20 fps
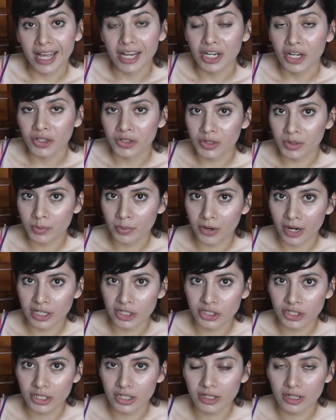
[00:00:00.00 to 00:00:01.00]
and under
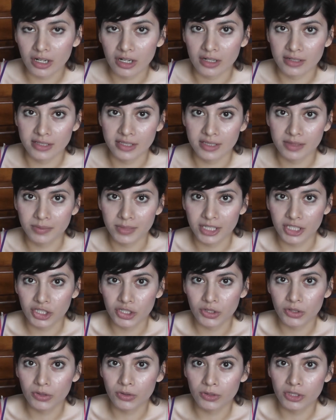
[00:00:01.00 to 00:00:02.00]
pressure causes me
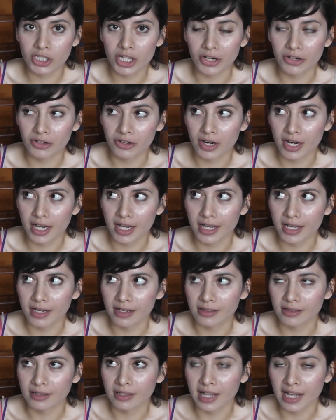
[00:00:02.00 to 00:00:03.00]
to
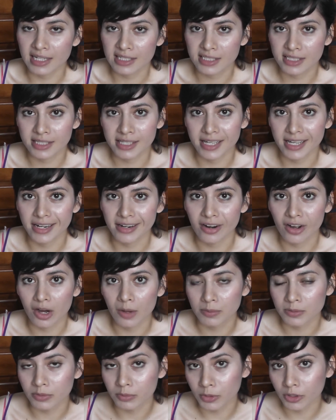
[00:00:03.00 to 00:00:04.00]
generate less than
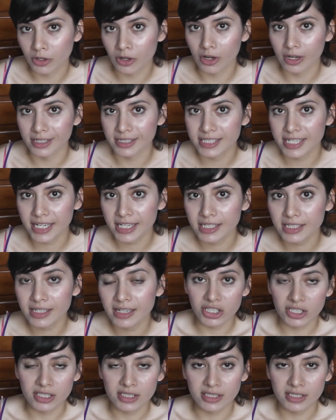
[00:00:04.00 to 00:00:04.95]
optimal content.